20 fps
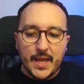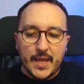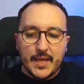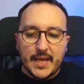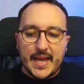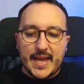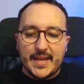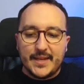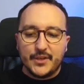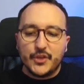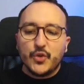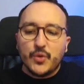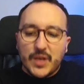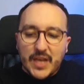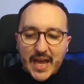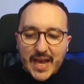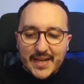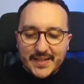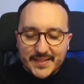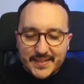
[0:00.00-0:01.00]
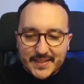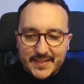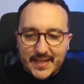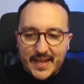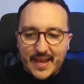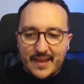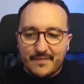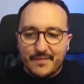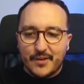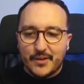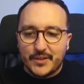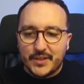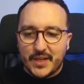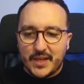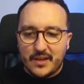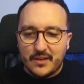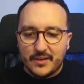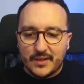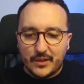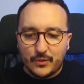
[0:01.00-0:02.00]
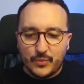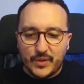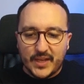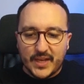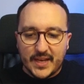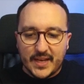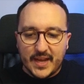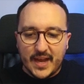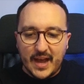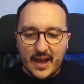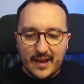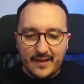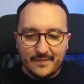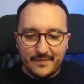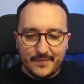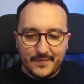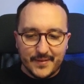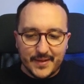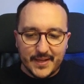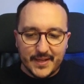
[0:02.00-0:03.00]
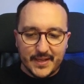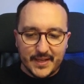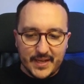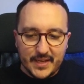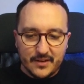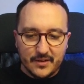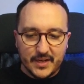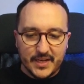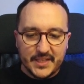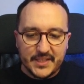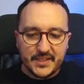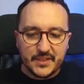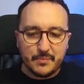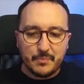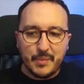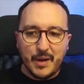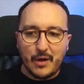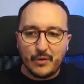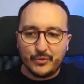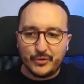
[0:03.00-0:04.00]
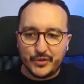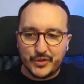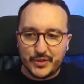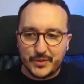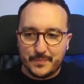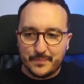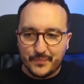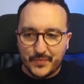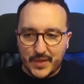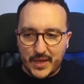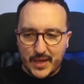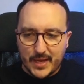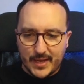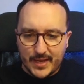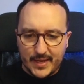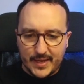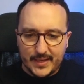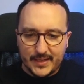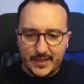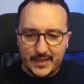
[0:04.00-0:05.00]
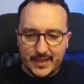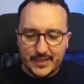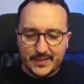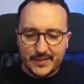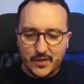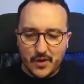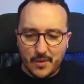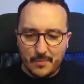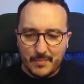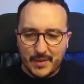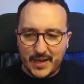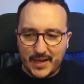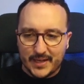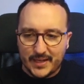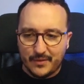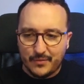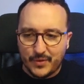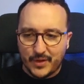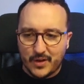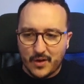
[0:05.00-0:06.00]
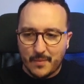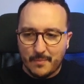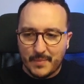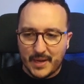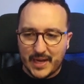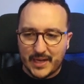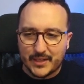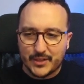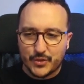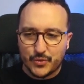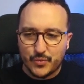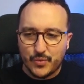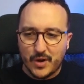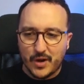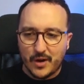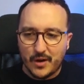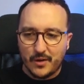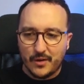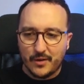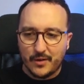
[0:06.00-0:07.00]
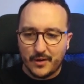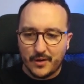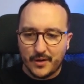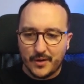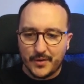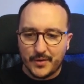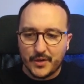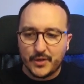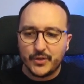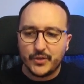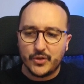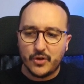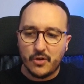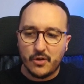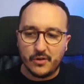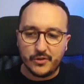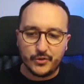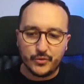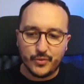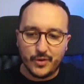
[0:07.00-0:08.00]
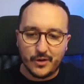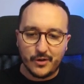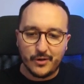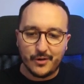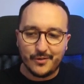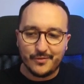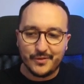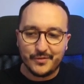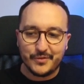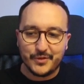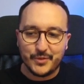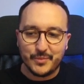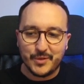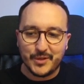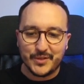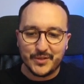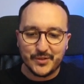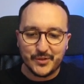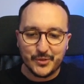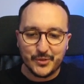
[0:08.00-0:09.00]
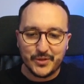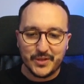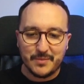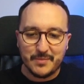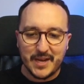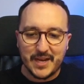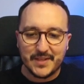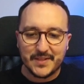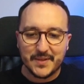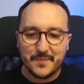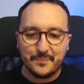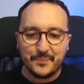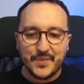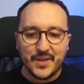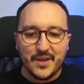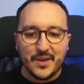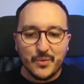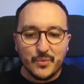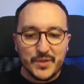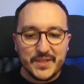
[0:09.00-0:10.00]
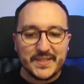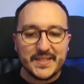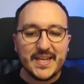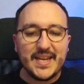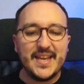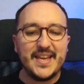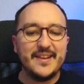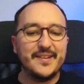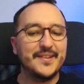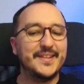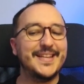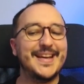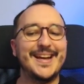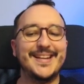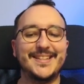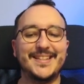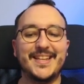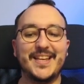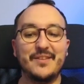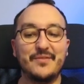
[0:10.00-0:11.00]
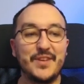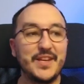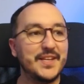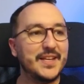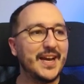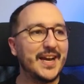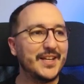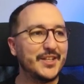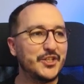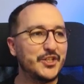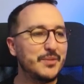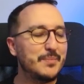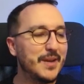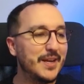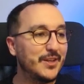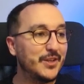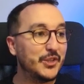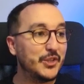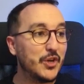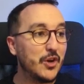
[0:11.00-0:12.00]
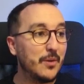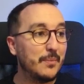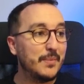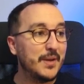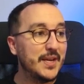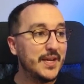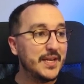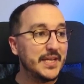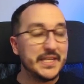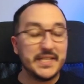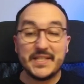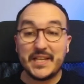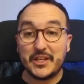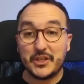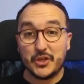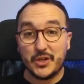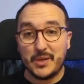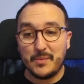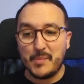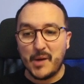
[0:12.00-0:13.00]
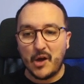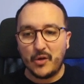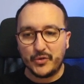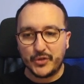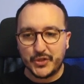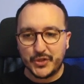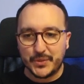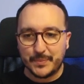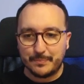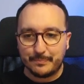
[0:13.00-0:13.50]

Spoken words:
And the last event here that we can have here is bounced. And let's come back, if we come back to our, to our overview, but to the emails, we see here that kevin@gmail.com is actually bounced.